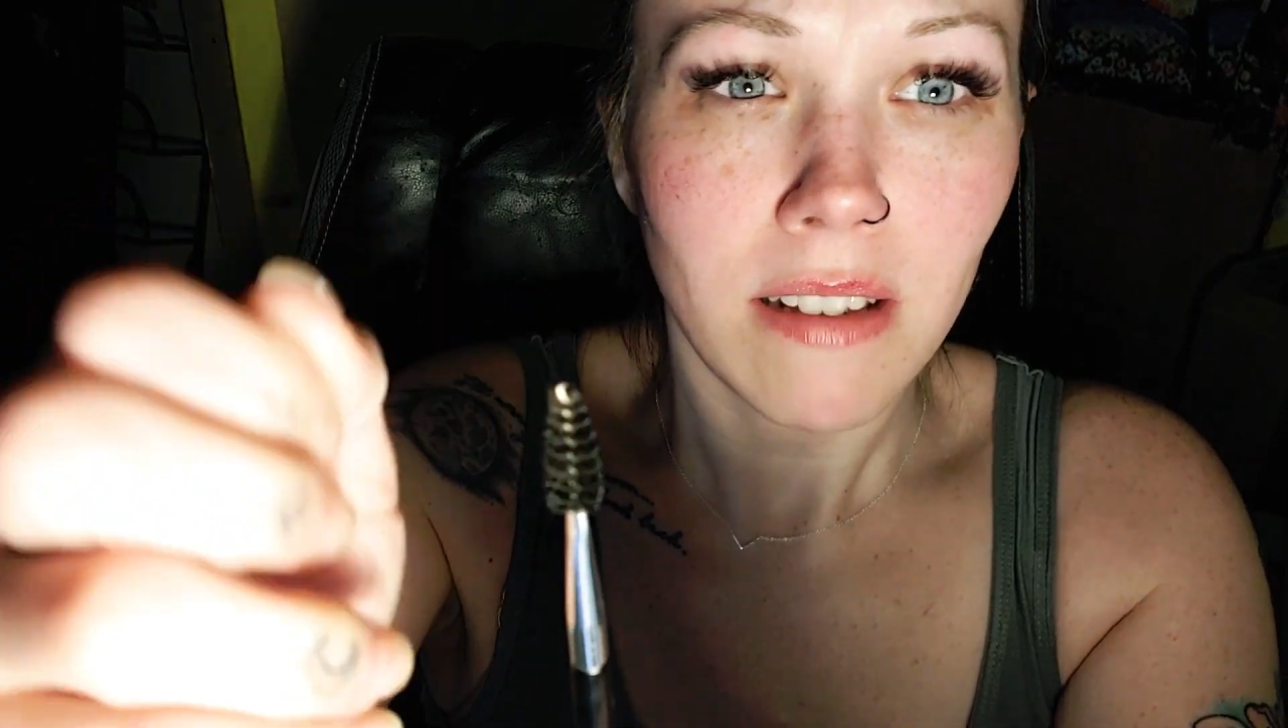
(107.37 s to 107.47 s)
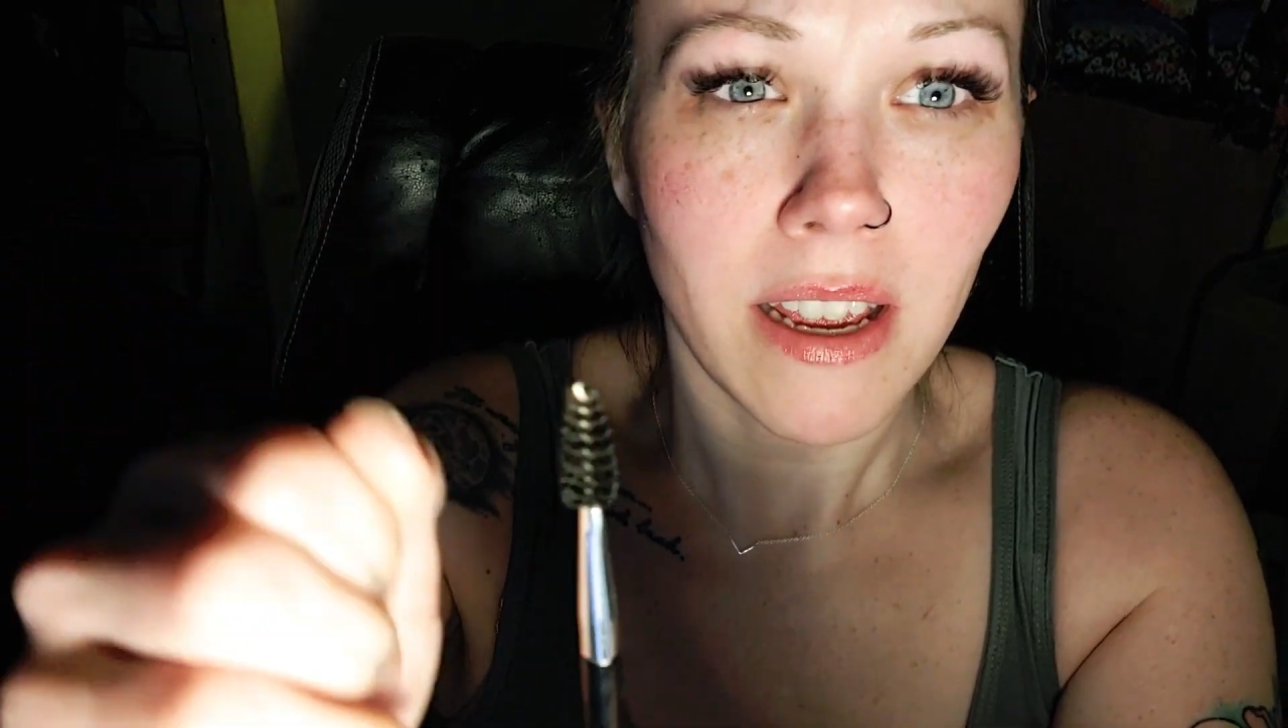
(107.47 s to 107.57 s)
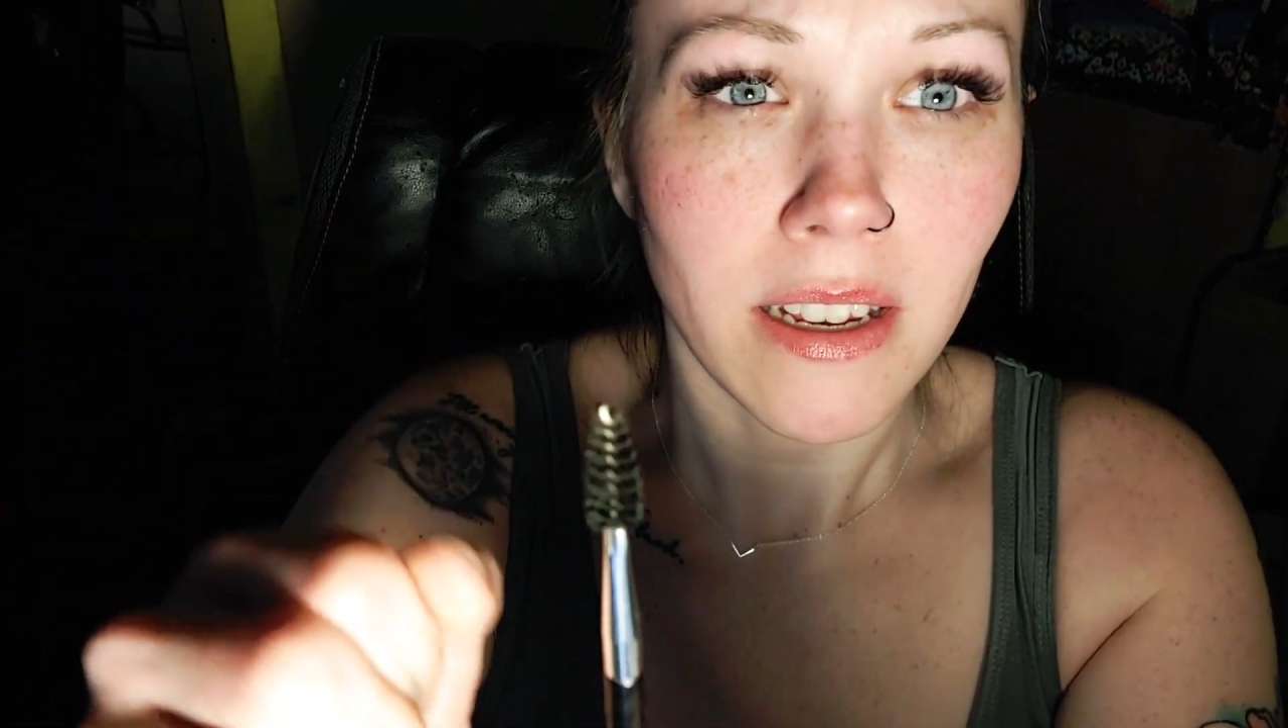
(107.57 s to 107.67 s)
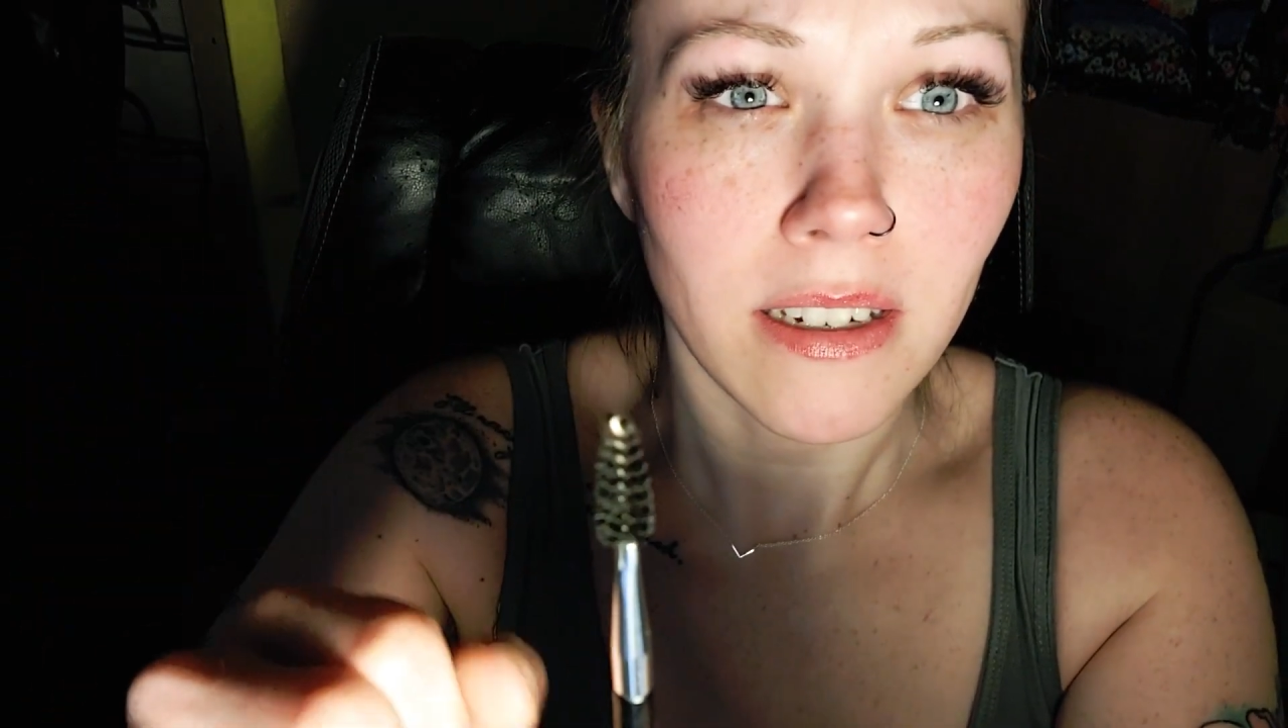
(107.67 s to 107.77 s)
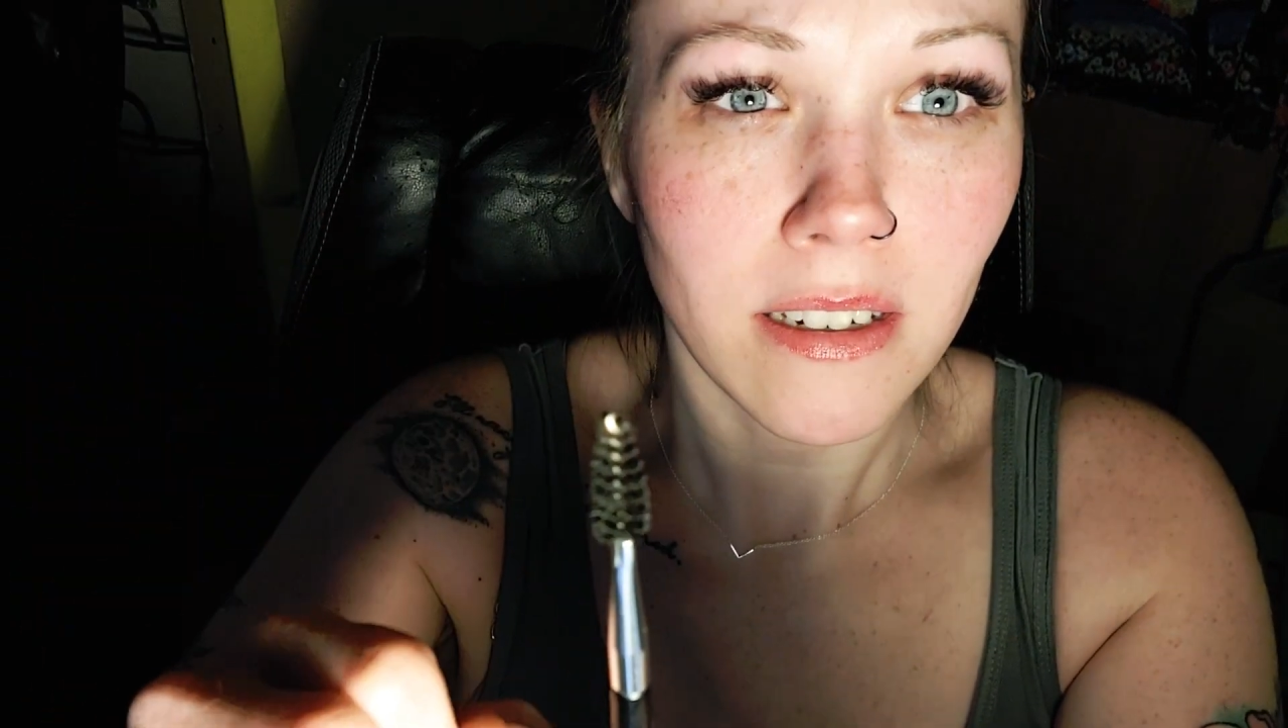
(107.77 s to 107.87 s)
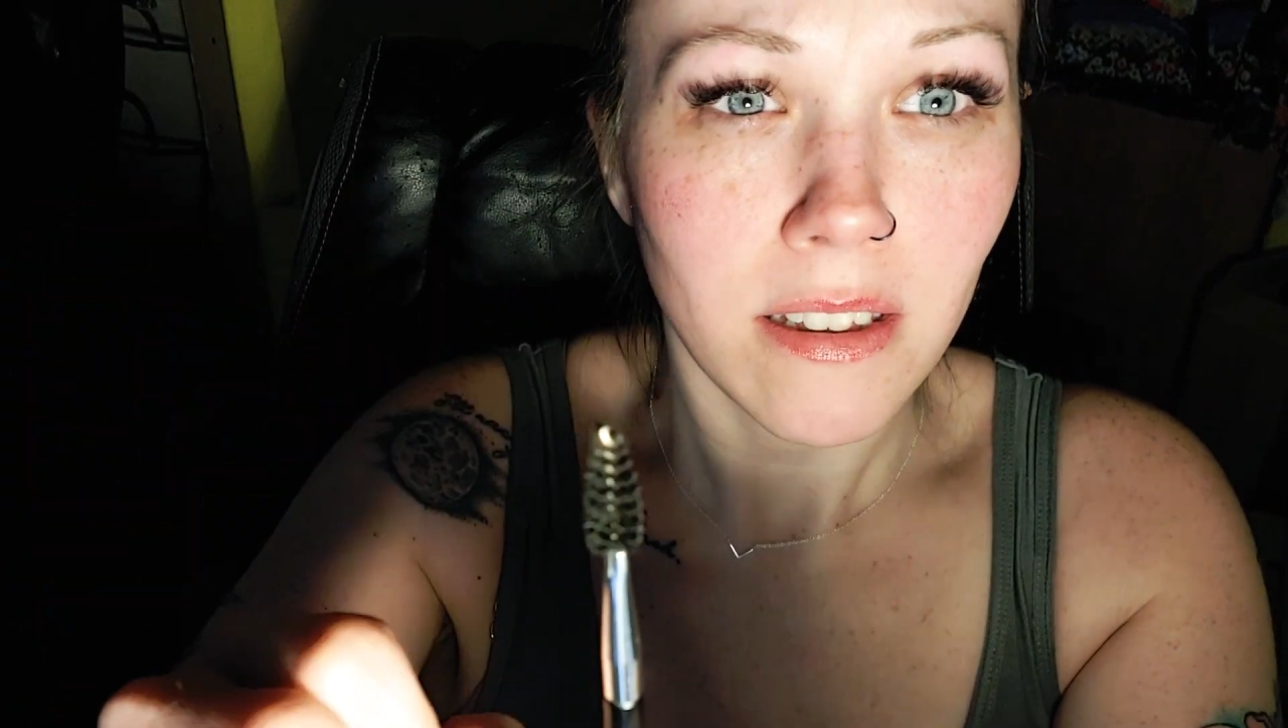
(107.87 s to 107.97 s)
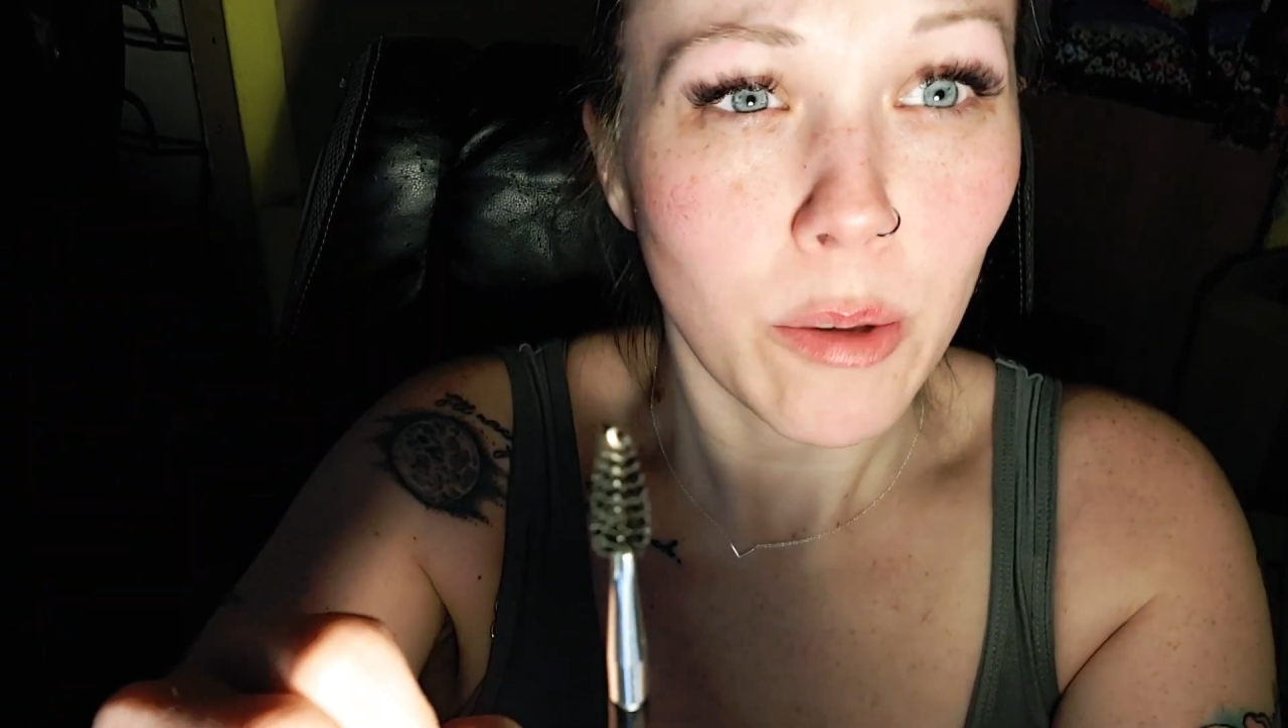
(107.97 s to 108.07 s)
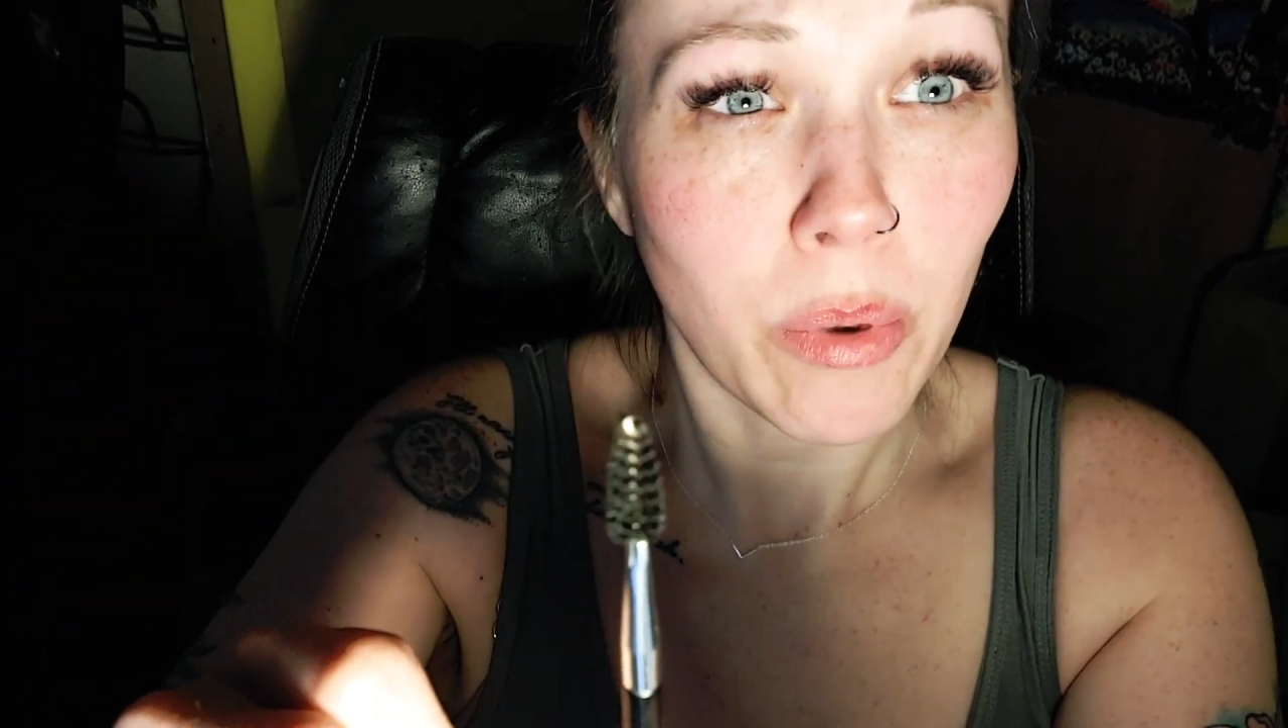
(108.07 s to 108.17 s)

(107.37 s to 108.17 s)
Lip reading: and the